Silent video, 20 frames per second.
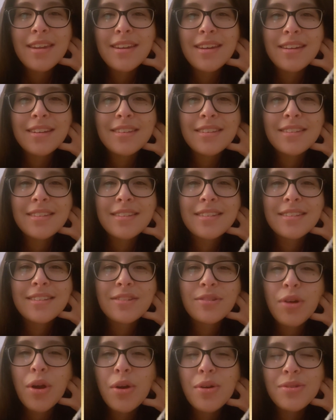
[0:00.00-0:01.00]
and it's
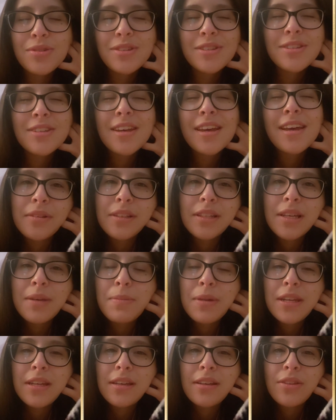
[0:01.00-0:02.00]
gross,
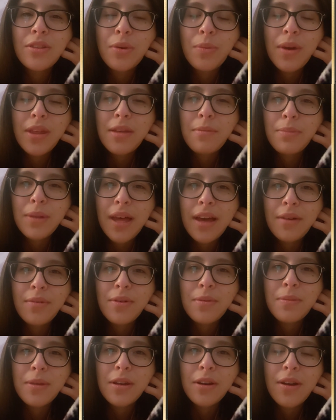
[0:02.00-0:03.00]
limiting the way that black
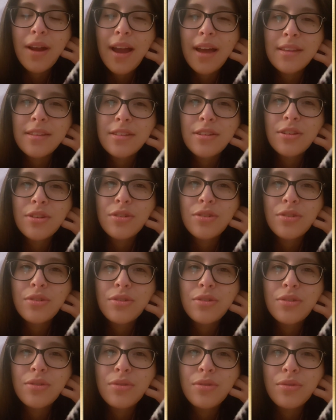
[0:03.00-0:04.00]
women are asked
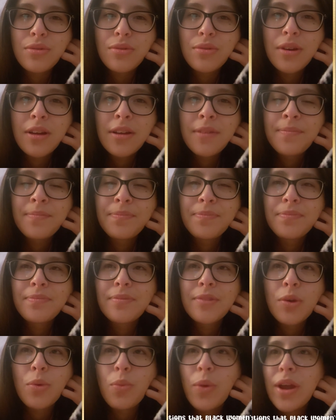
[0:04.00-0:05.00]
to
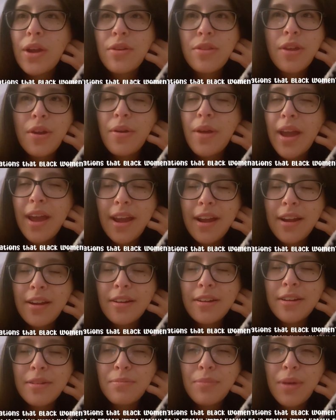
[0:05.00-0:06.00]
wear their
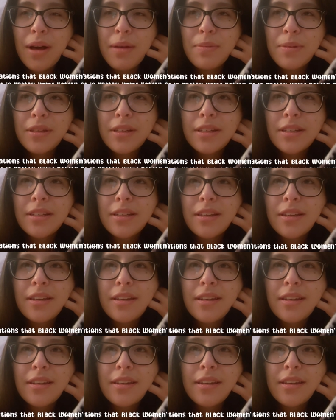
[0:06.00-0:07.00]
hair in public
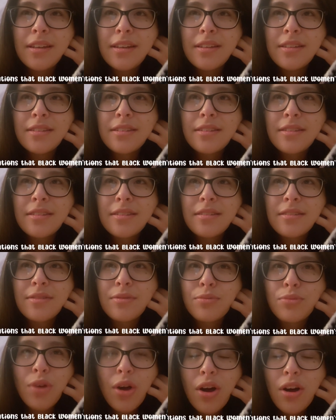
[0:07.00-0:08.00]
is
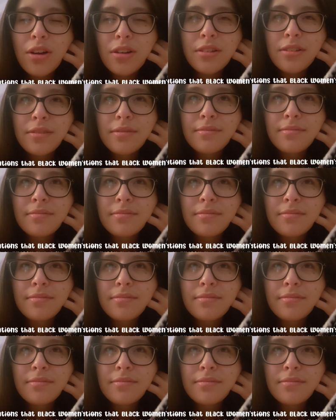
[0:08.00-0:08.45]
wrong,